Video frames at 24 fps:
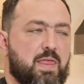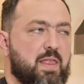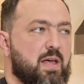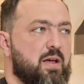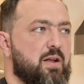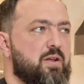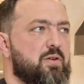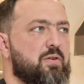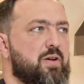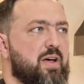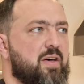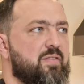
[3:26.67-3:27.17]
Now
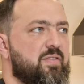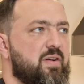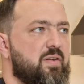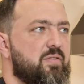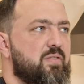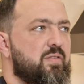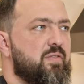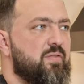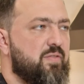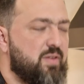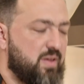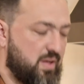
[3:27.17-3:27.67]
that you have
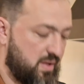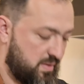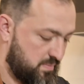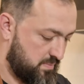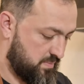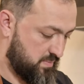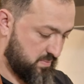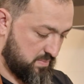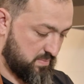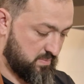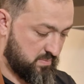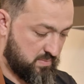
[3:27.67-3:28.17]
everything
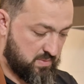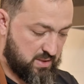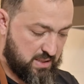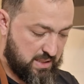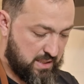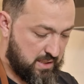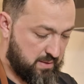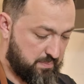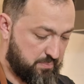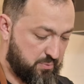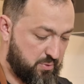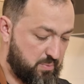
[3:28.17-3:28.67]

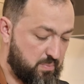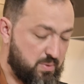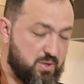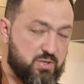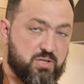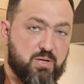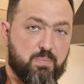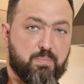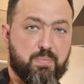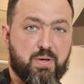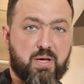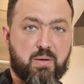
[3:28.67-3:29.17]
in pretty
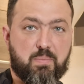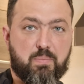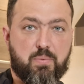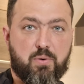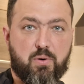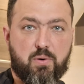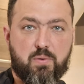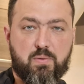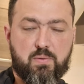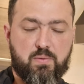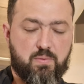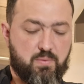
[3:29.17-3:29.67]
much a big
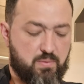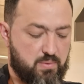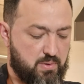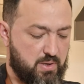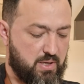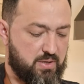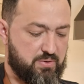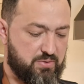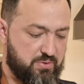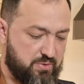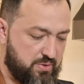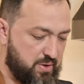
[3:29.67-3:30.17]
bowl
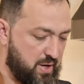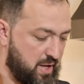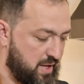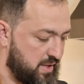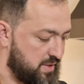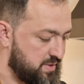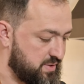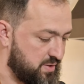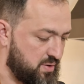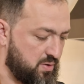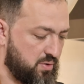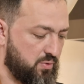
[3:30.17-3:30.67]
and your
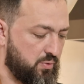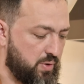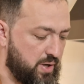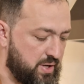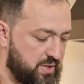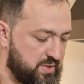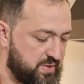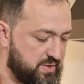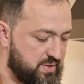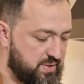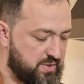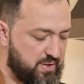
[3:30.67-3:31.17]
hands are
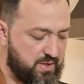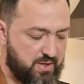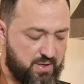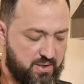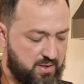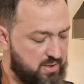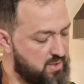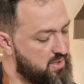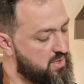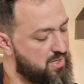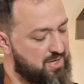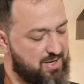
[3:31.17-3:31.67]
already dirty,
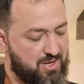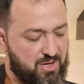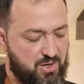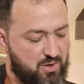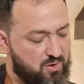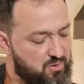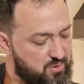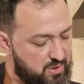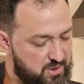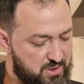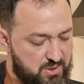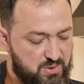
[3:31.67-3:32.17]
you're
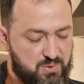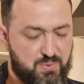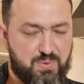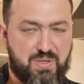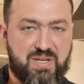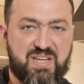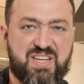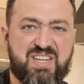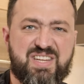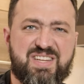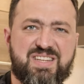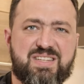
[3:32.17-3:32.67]
going to
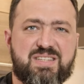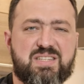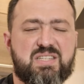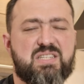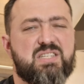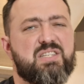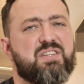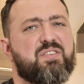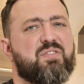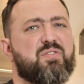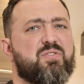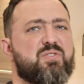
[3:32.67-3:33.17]
knead
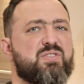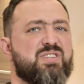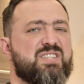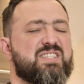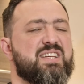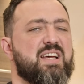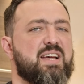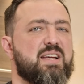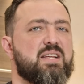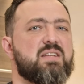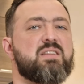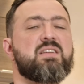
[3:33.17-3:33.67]
these for
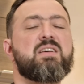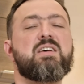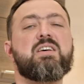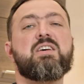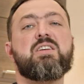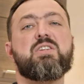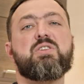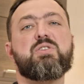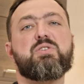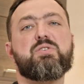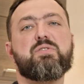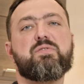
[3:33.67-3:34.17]
10
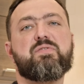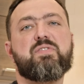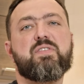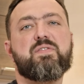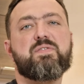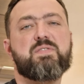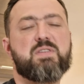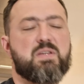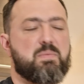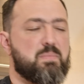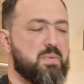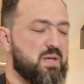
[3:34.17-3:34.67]
to
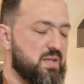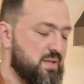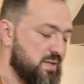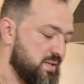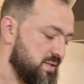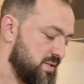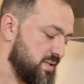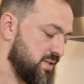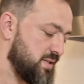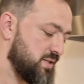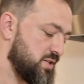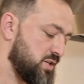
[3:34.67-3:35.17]
15
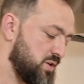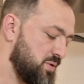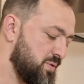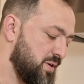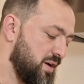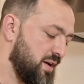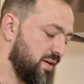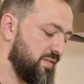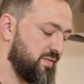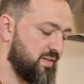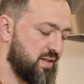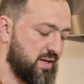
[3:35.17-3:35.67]
minutes until you
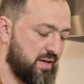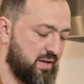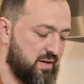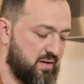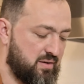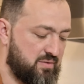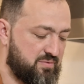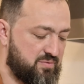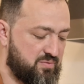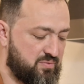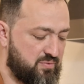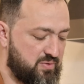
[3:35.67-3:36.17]
have like
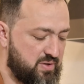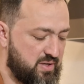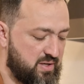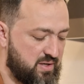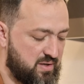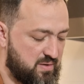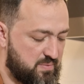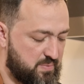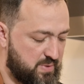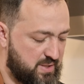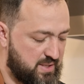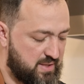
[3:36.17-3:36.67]
a
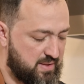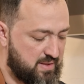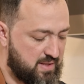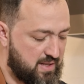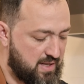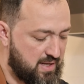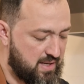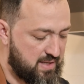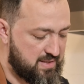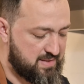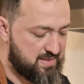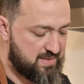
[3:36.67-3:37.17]
very
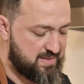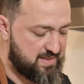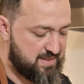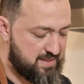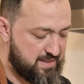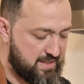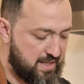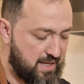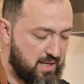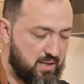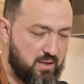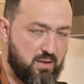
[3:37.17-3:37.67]
nice
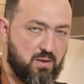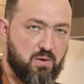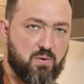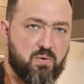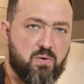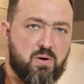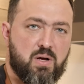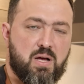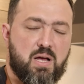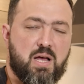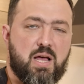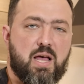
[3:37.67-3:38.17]

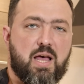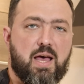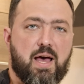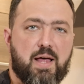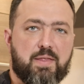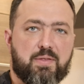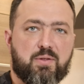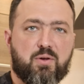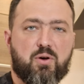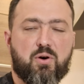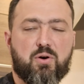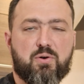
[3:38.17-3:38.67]
yellow
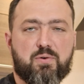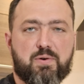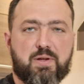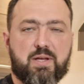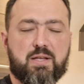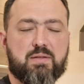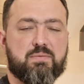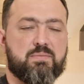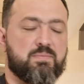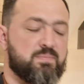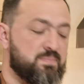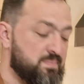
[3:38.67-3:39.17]
and
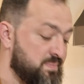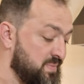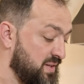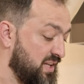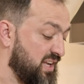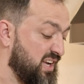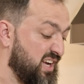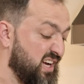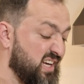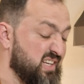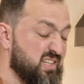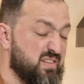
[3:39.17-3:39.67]
golden
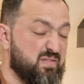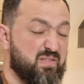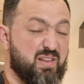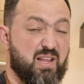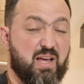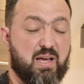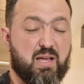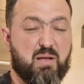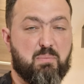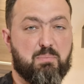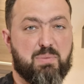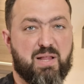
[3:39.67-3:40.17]
kind of
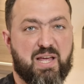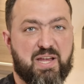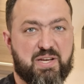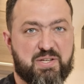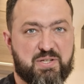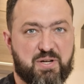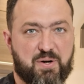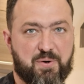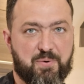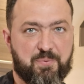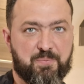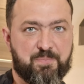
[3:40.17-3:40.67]
like
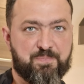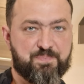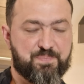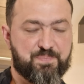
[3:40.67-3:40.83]
Play-Doh.